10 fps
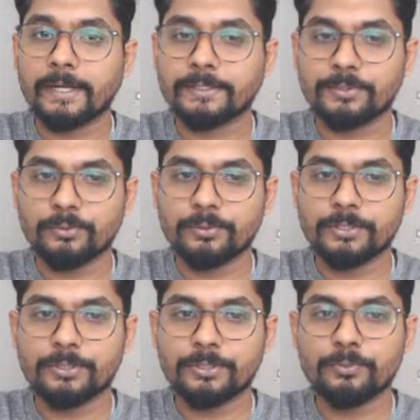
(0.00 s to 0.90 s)
access, so
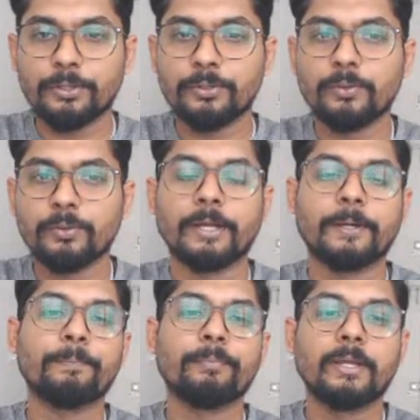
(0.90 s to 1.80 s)
this is what you need to click.
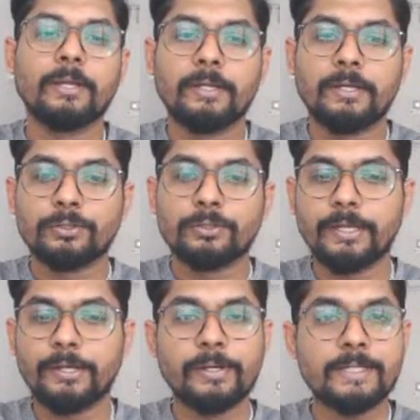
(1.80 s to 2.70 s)
So
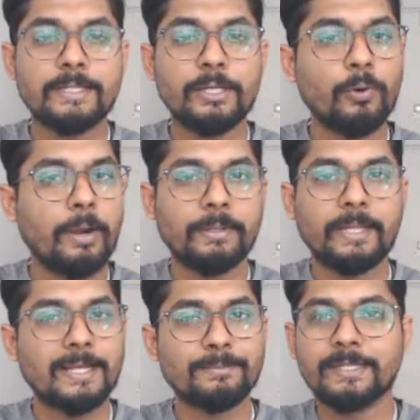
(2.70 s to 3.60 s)
here you can see
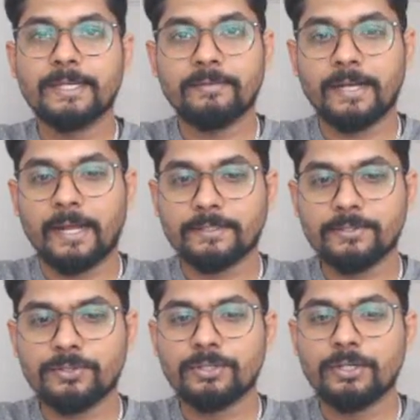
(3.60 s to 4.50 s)
UiPath has been given
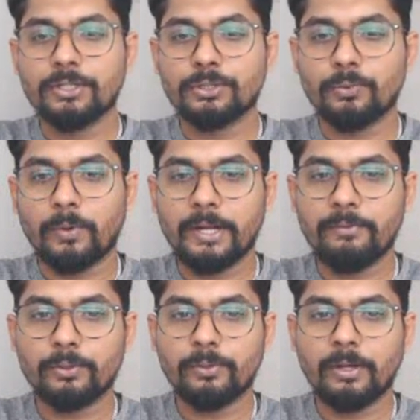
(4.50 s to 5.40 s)
access. So what I
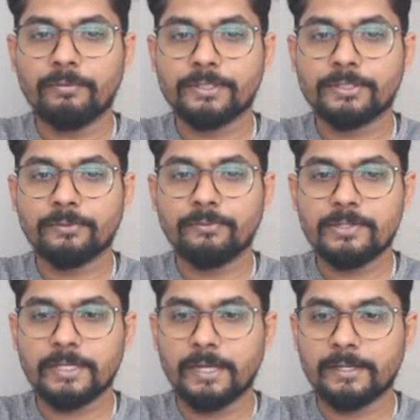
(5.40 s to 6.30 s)
will do, I'll first of all
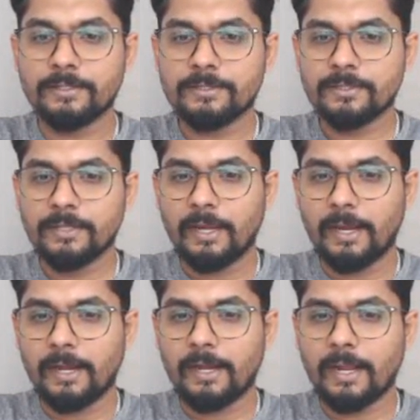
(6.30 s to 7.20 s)
select this
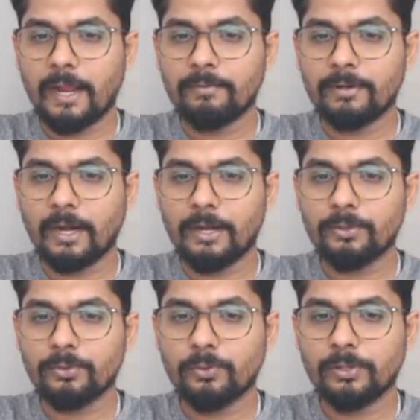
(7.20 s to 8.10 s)
and I will try
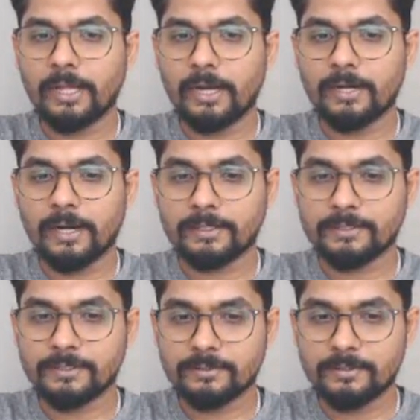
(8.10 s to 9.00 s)
to Google Calendar
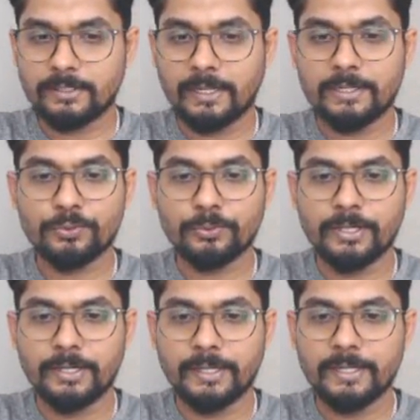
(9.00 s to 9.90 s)
access. It tells you the
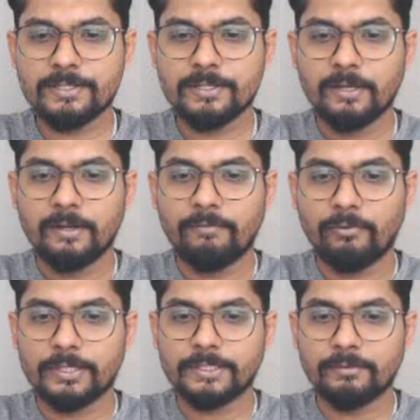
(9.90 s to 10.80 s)
details
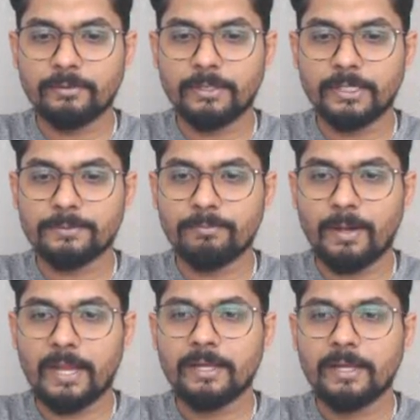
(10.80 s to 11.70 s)
47 minutes
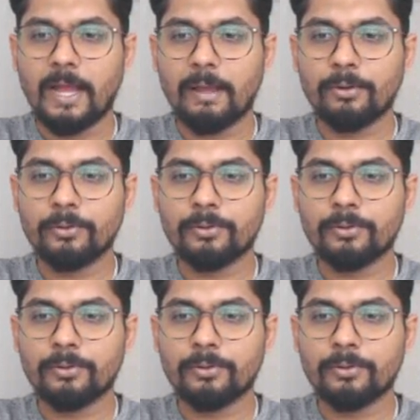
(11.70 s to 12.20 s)
back. I'm going